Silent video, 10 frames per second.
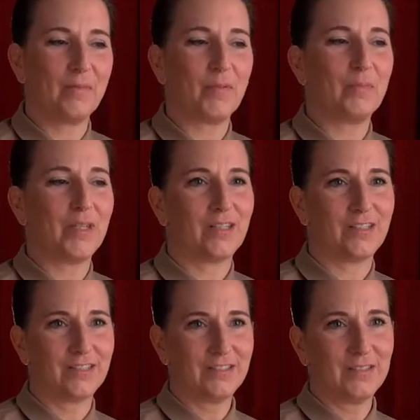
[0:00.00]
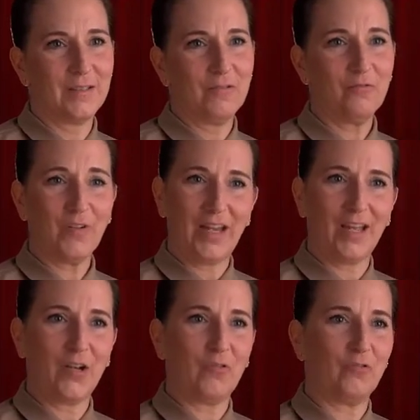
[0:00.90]
a big
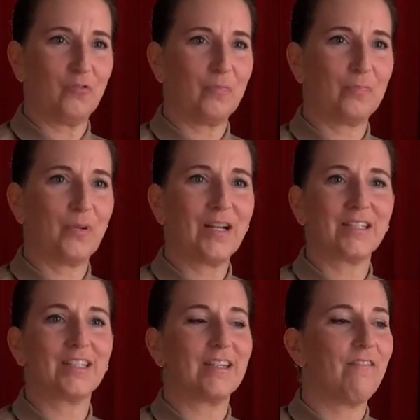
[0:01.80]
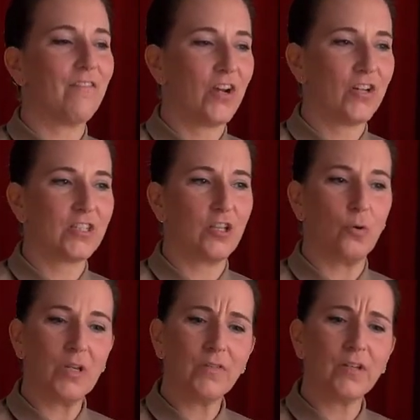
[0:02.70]
fan of practicing very slow,
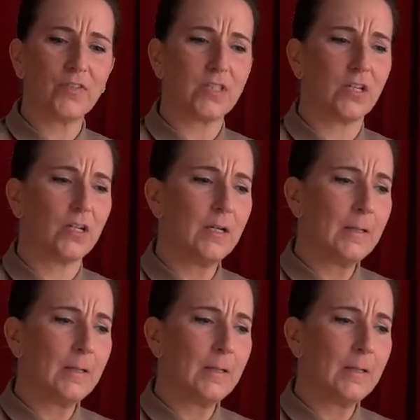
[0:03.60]
even if it's an